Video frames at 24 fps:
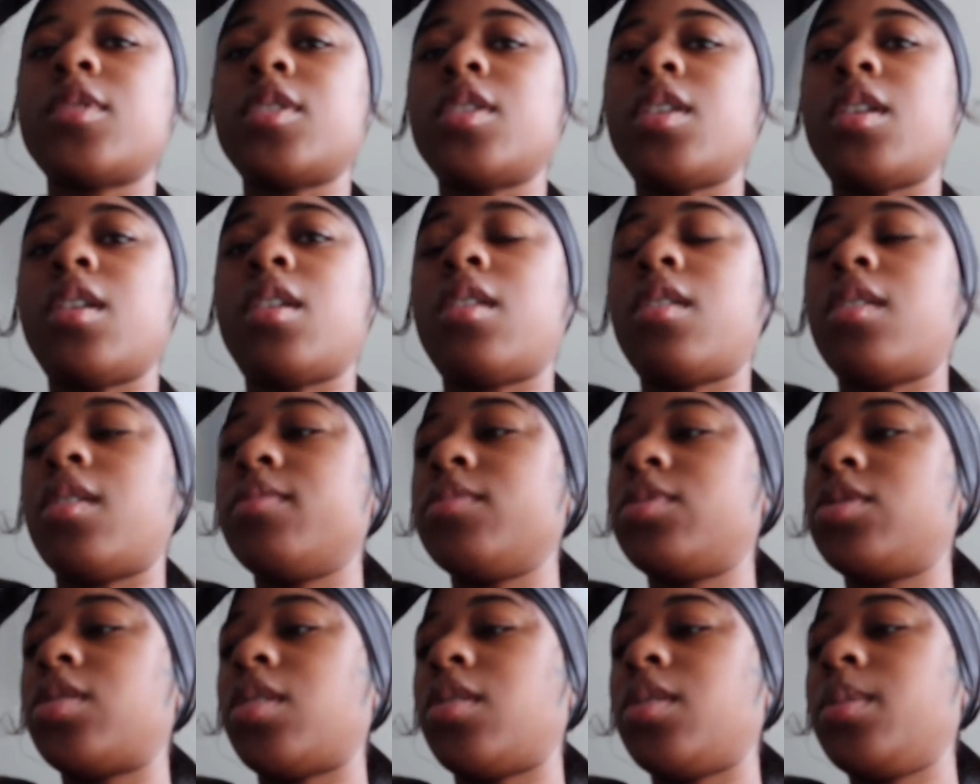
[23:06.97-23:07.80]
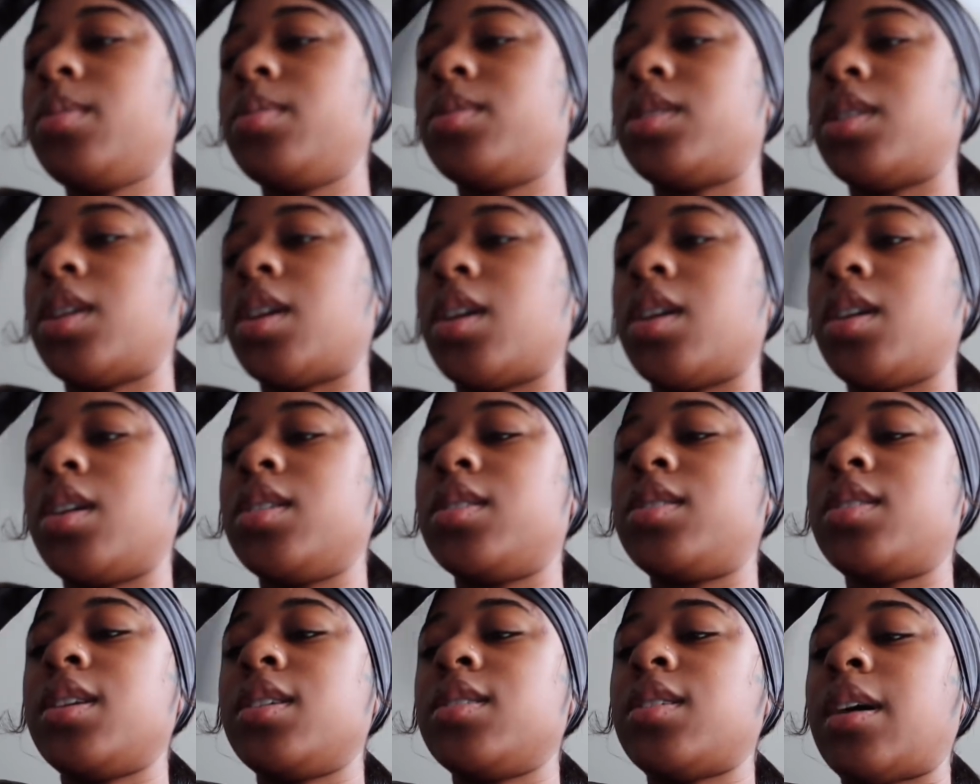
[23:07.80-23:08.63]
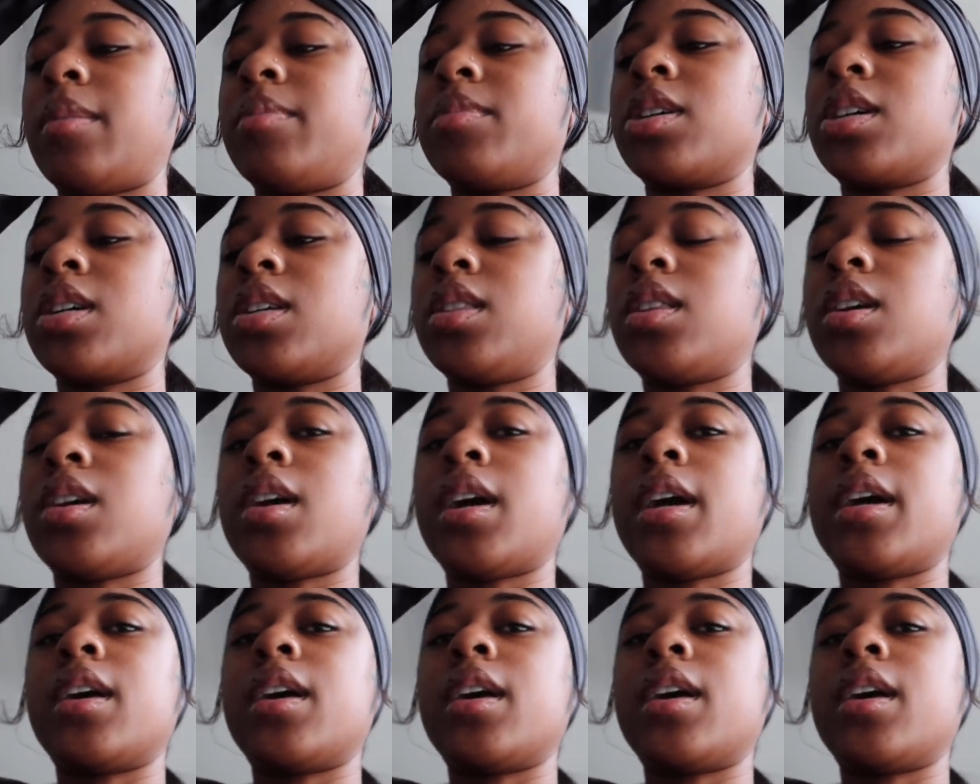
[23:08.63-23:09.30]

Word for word: y'all i'm so upset it says i'm gonna get there